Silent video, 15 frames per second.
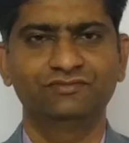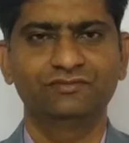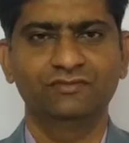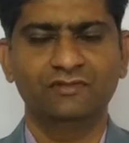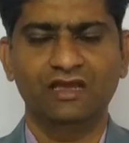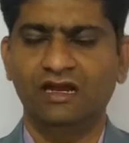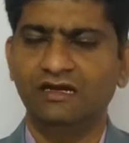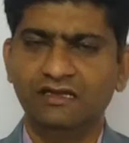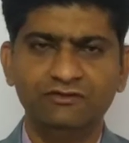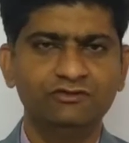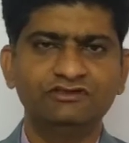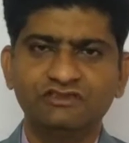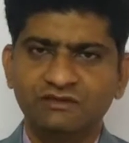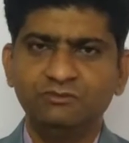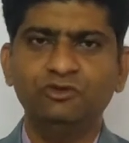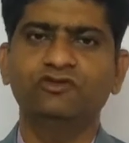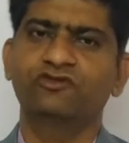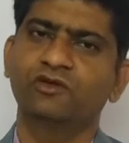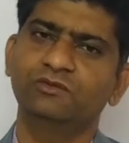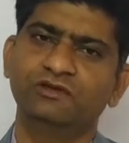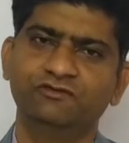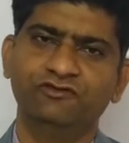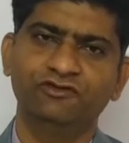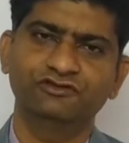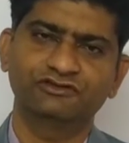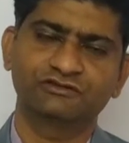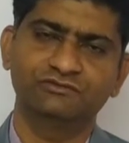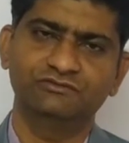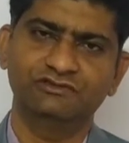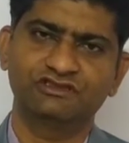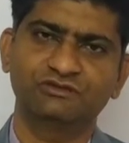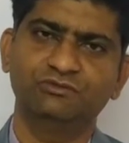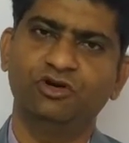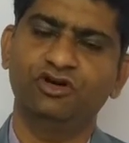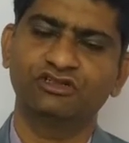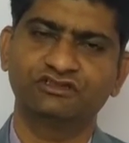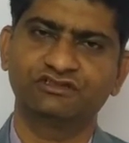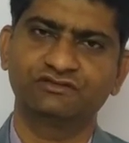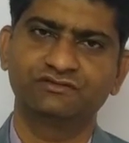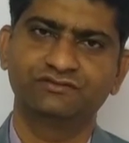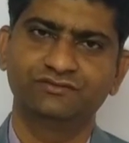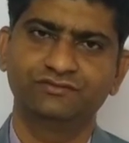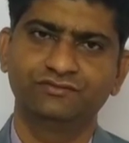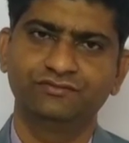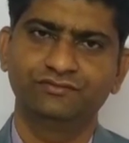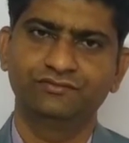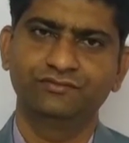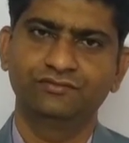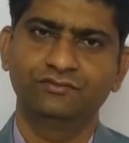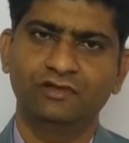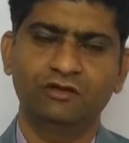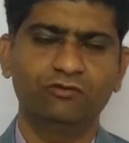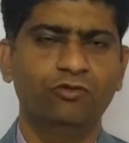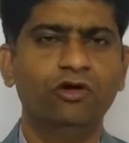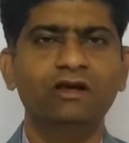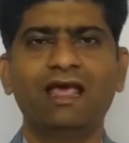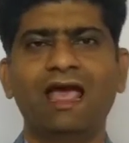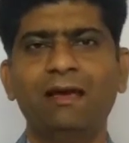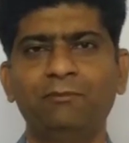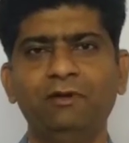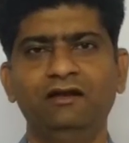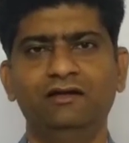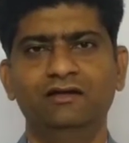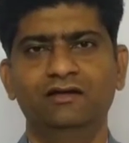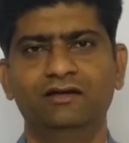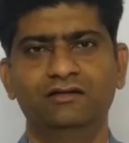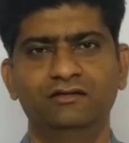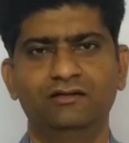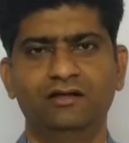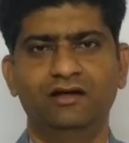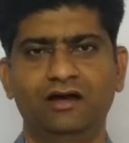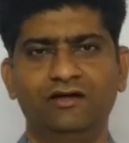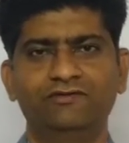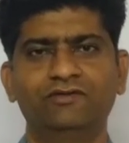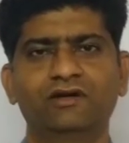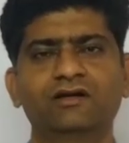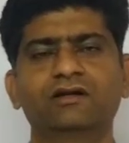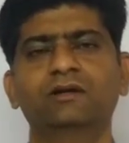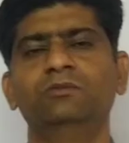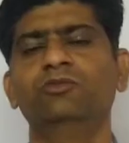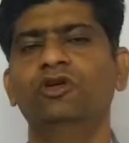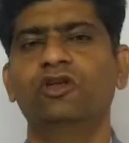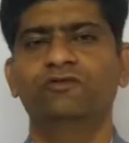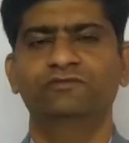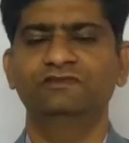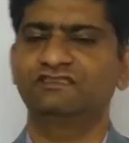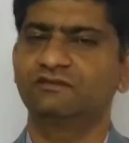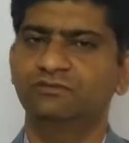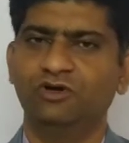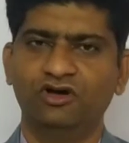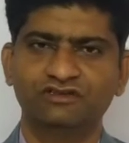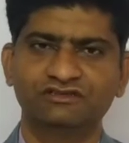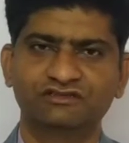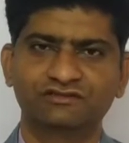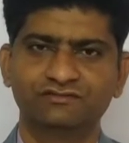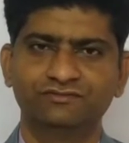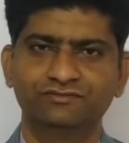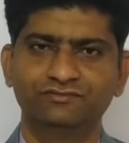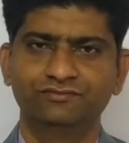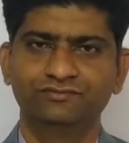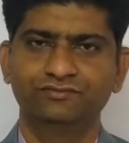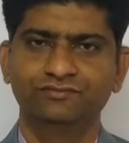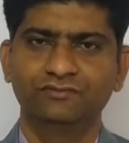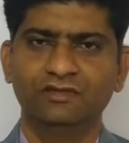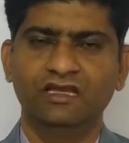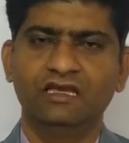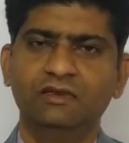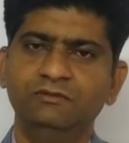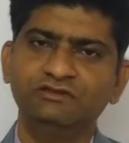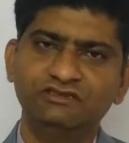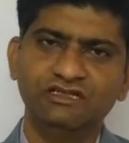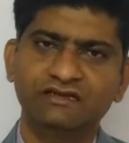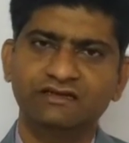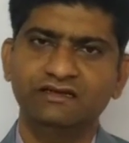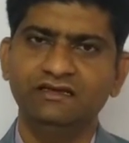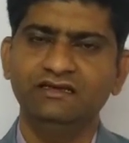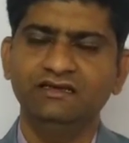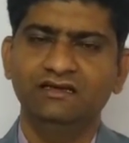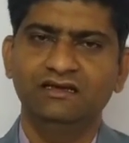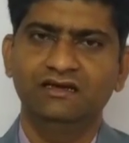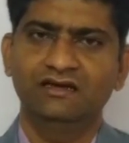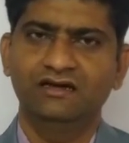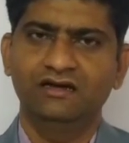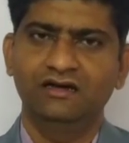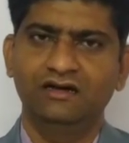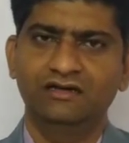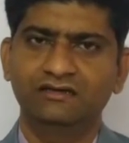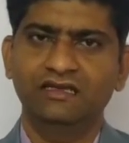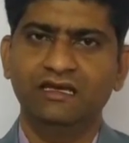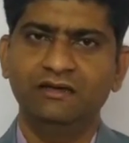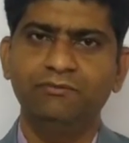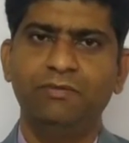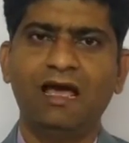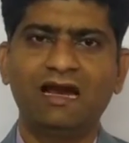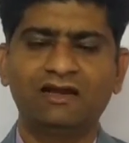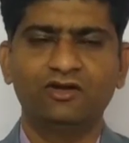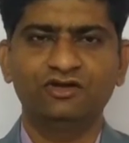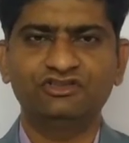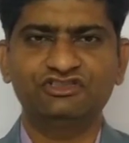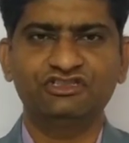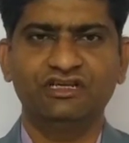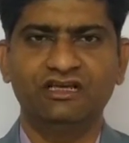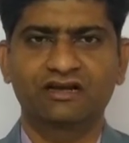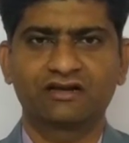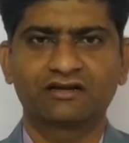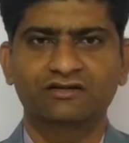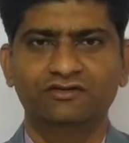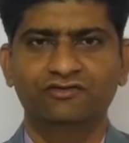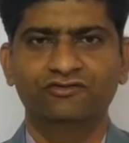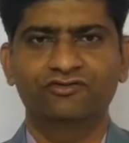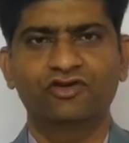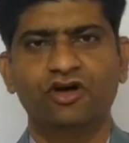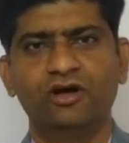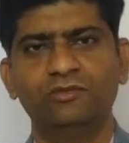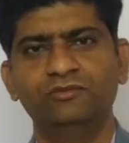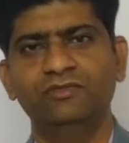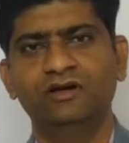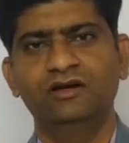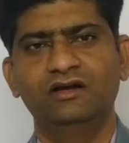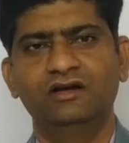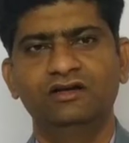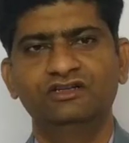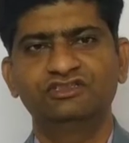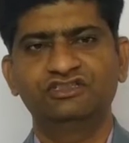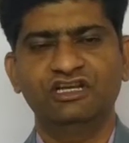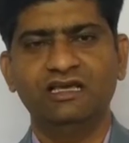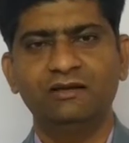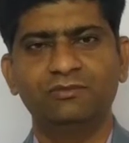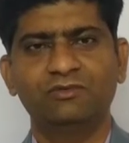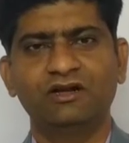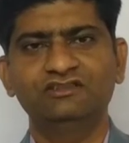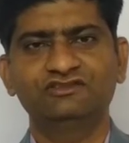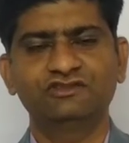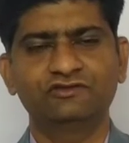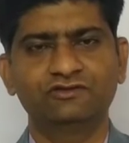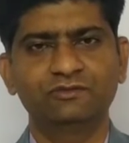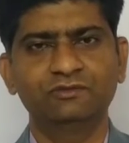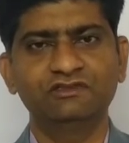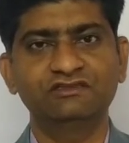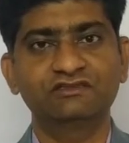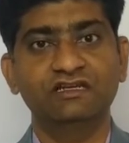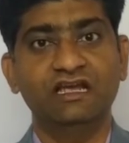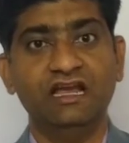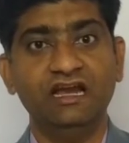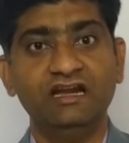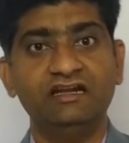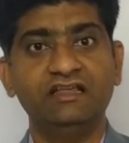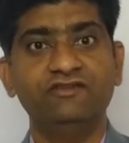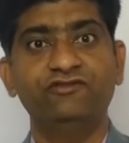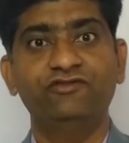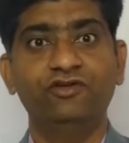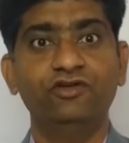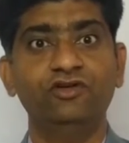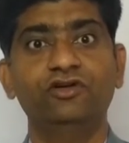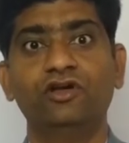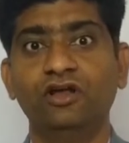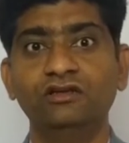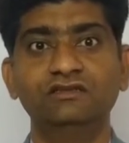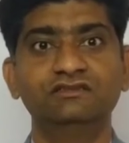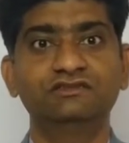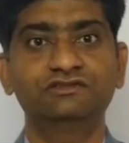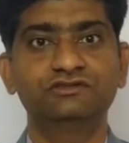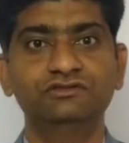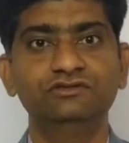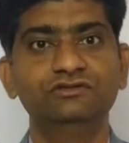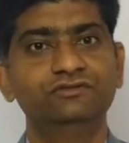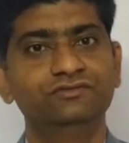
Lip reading: And he was removed from the post, Mr. Morris. And what happened after removal of Mr. Morris? Immediately, the impact on share from share price of rupees $84 to